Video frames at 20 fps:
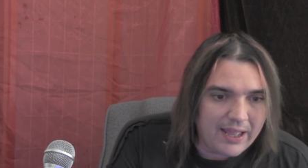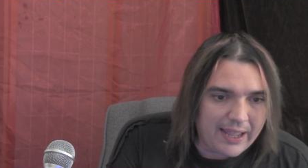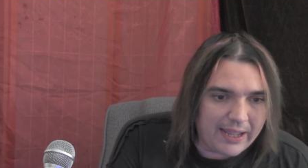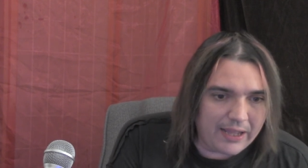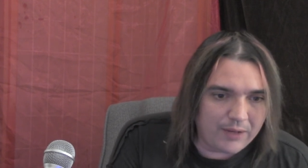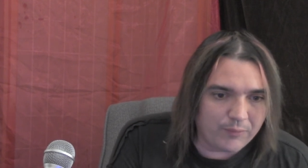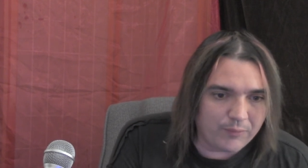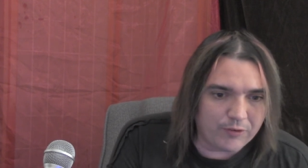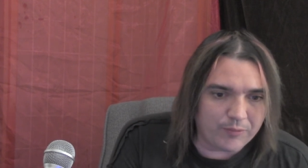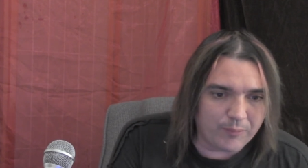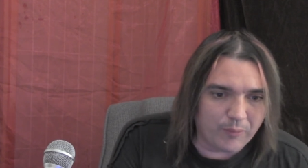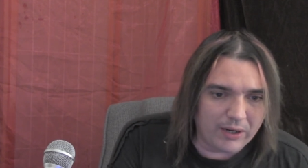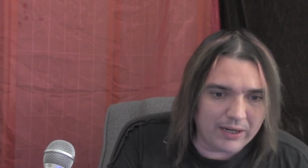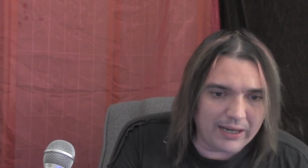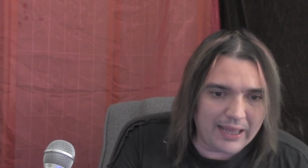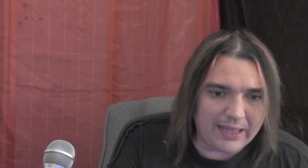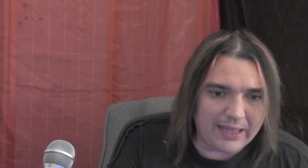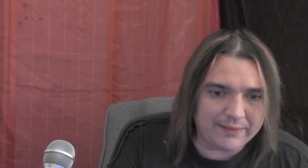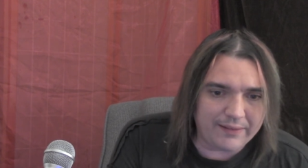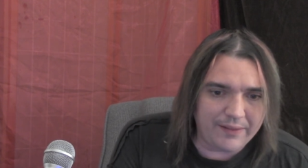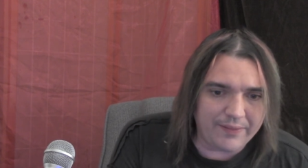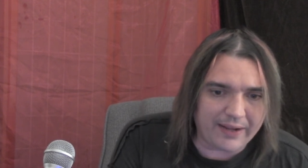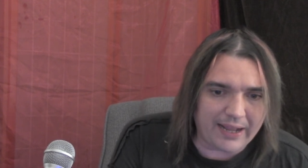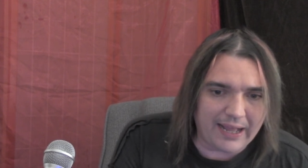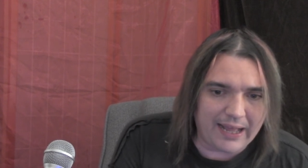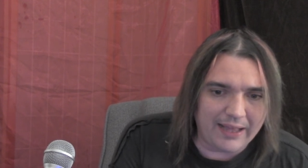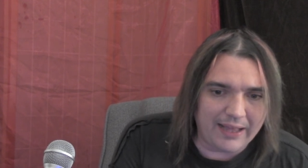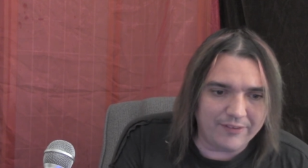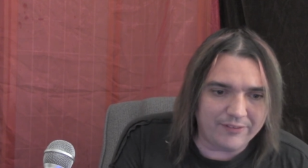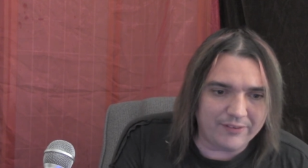and was more likely the
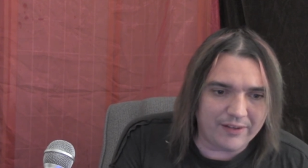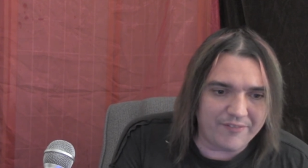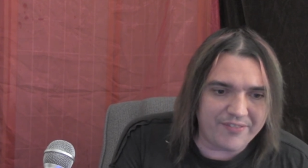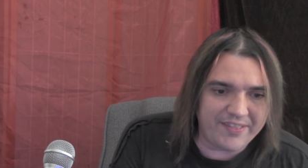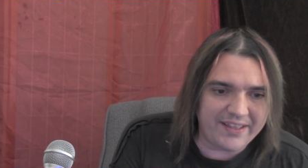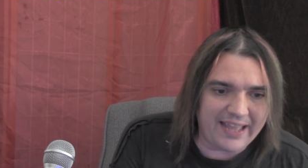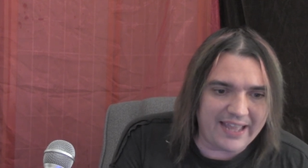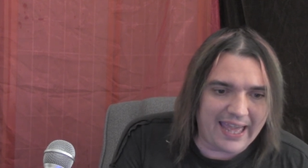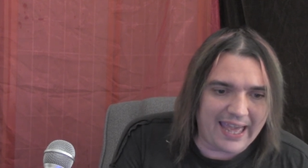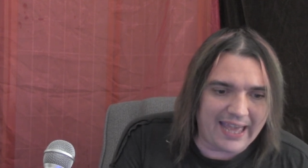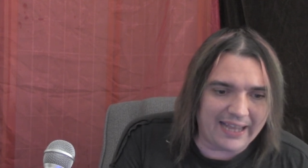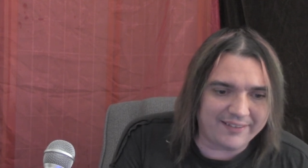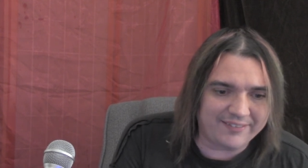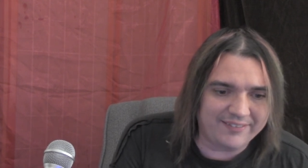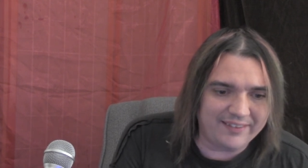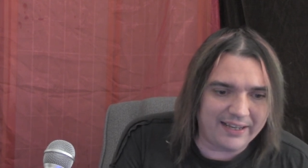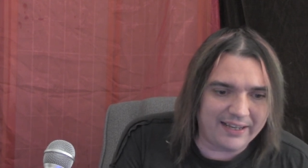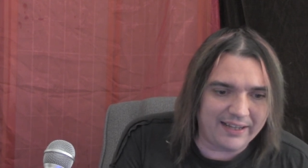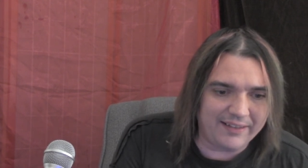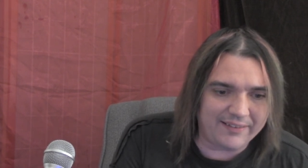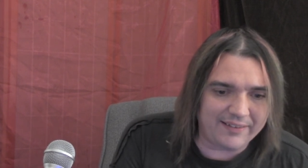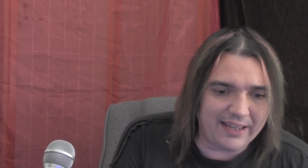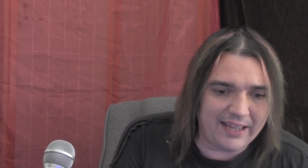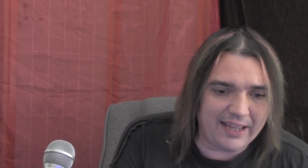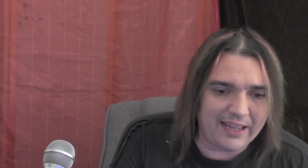cause of the accident.